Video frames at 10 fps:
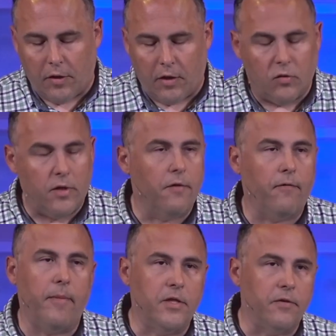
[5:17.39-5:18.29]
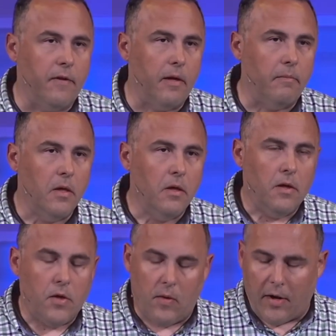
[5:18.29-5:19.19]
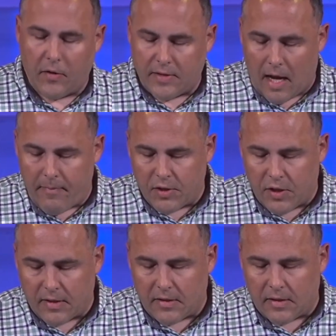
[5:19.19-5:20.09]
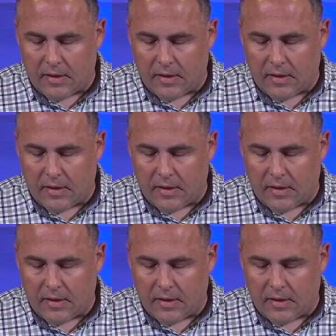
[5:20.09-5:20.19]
You'll hear from each of them throughout our time in Genesis.